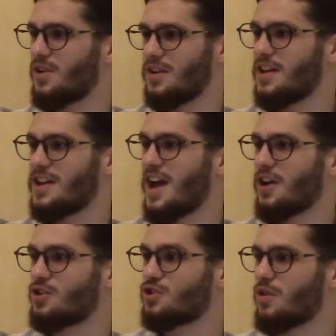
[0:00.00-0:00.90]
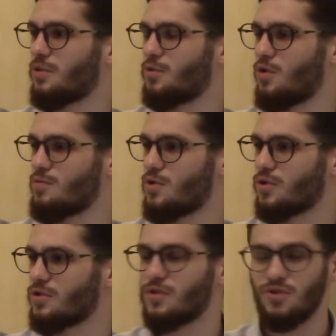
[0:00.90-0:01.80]
he can't control them no
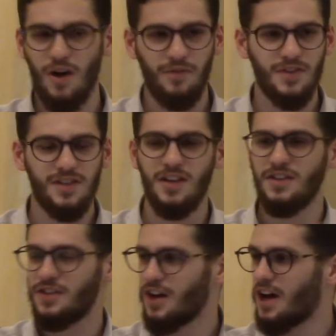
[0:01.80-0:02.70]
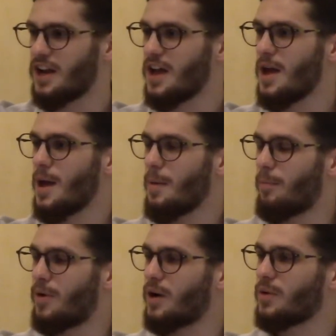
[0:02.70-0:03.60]
more. So obviously he did not.
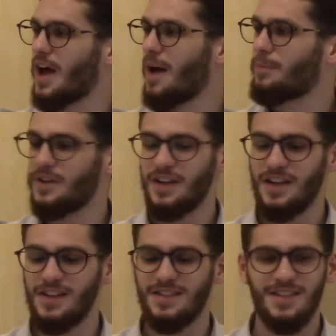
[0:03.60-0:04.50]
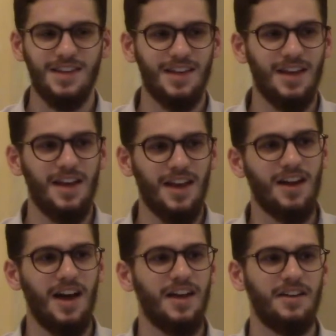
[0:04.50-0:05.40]
But what happened is it
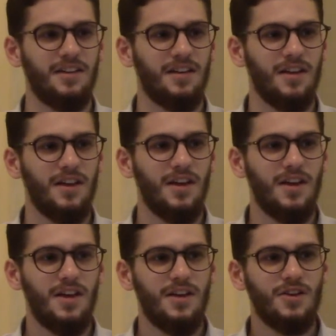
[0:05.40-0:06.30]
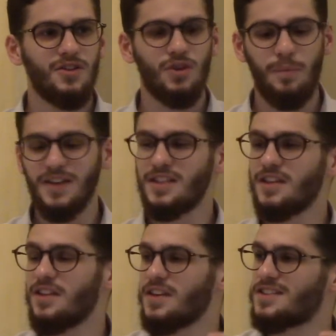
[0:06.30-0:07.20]
got hidden. So
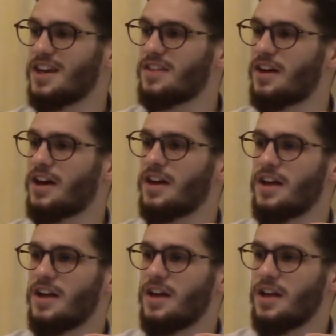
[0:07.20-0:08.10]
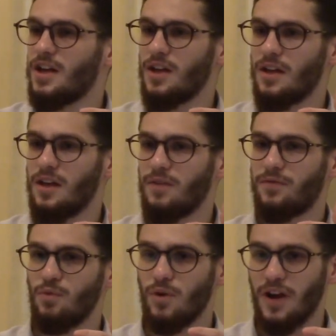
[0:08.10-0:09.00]
basically they say that
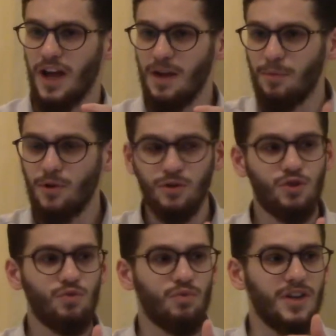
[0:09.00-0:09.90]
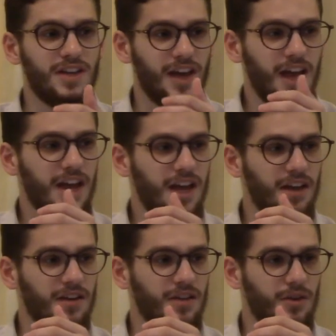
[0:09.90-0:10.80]
if you were able to
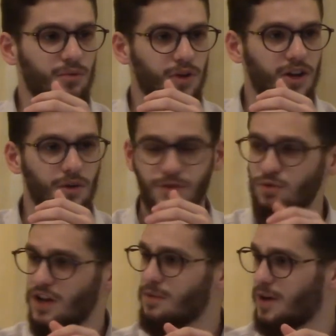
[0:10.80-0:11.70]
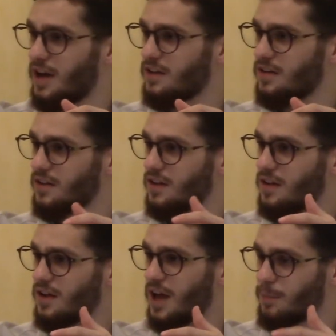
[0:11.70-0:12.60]
regain the ring of Sulaiman
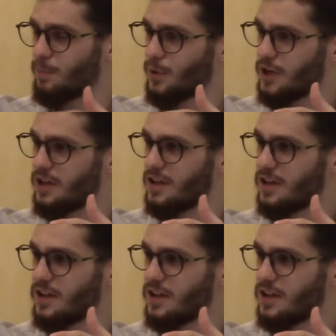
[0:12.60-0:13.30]
and put it,